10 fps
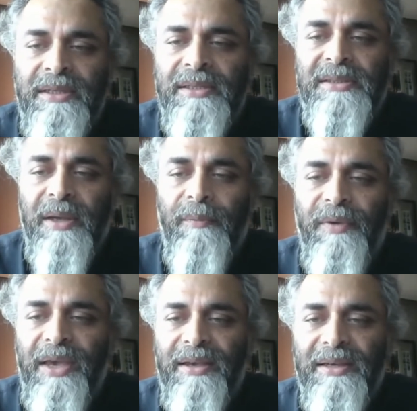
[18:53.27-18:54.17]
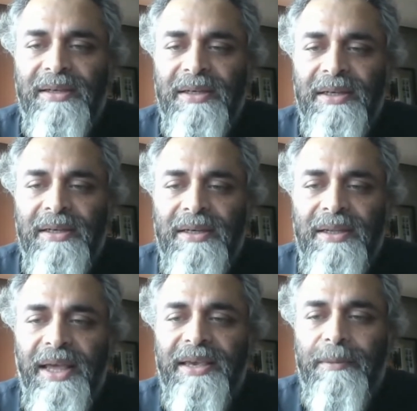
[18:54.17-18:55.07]
in some way,
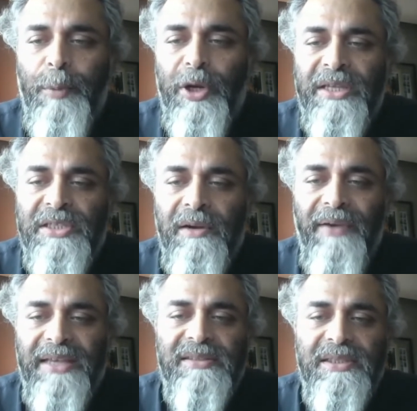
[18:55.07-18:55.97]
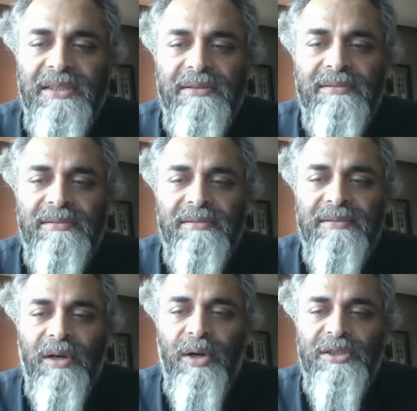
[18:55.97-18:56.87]
like potential
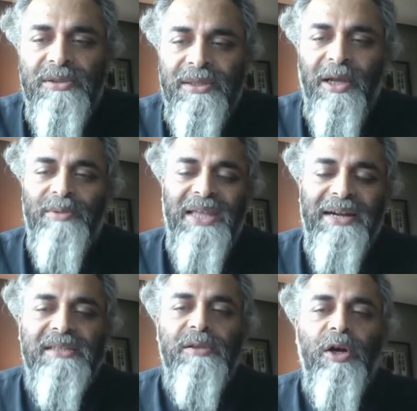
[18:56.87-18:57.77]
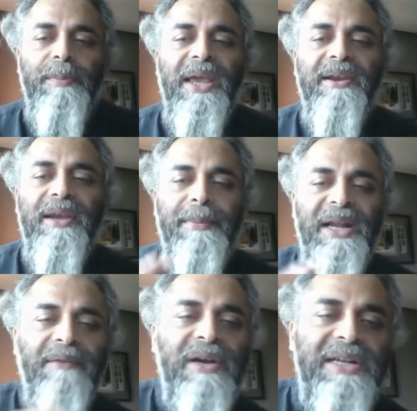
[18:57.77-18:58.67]
vaccine? Or no, that is not my area.
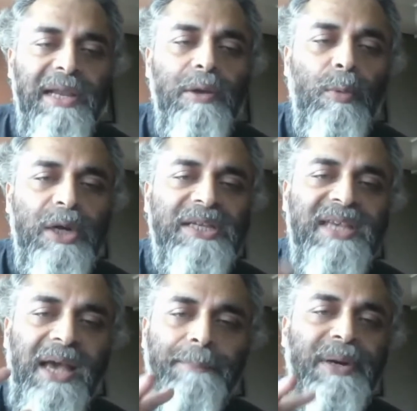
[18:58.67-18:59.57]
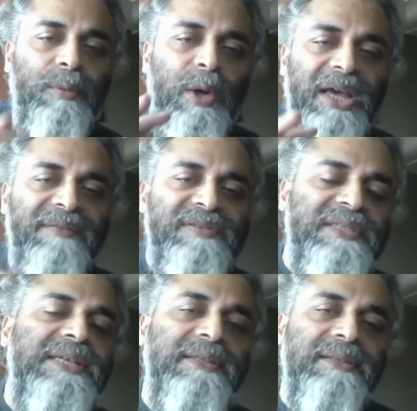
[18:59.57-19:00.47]
But I will tell you what has happened, what I have
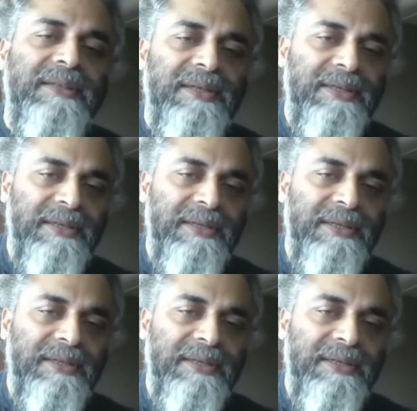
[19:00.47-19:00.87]
seen.